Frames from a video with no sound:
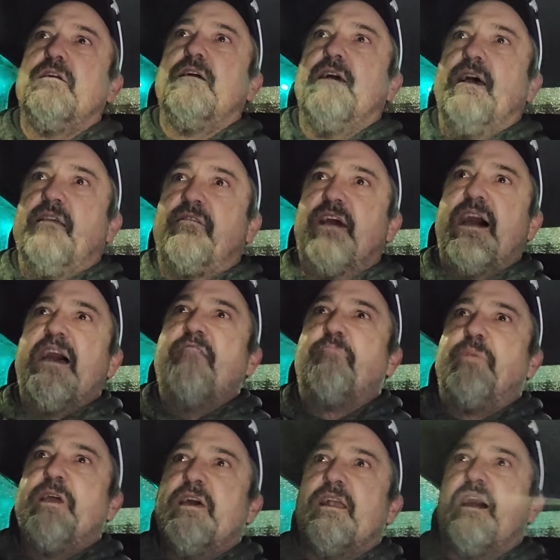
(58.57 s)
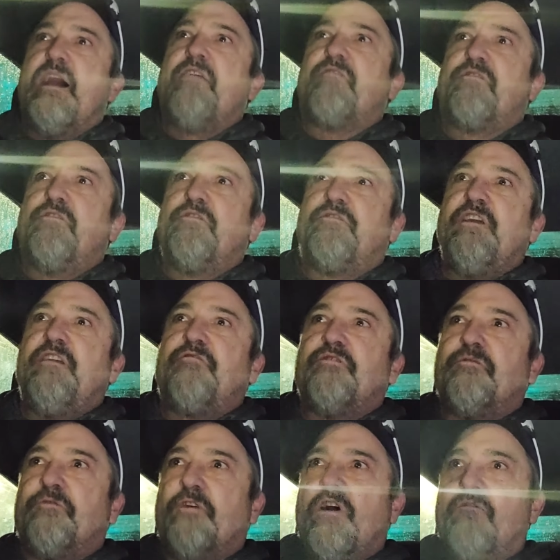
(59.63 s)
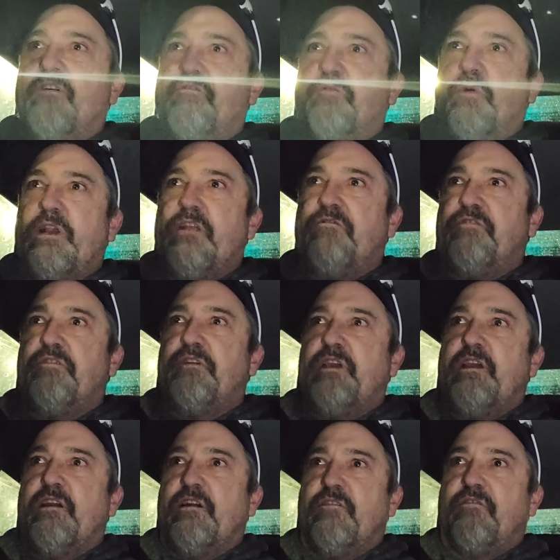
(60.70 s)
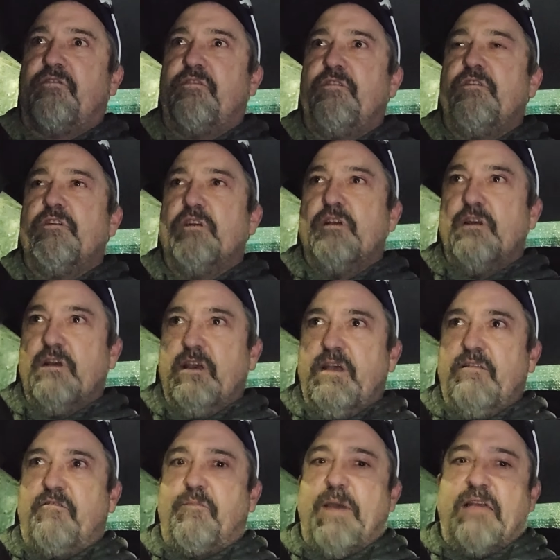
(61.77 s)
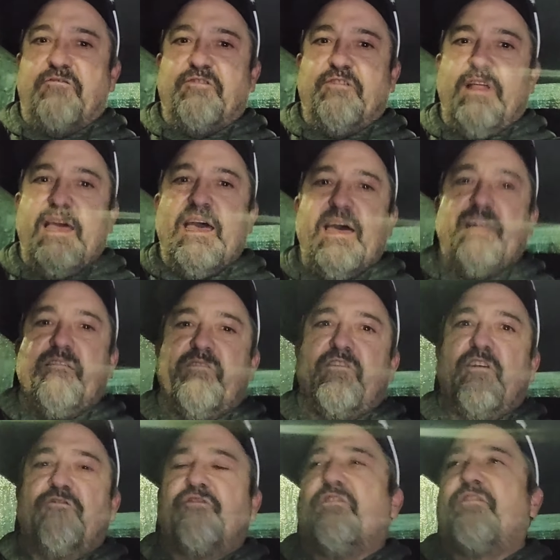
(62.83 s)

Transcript: as I have been a high school teacher for over 22 years in special ed and social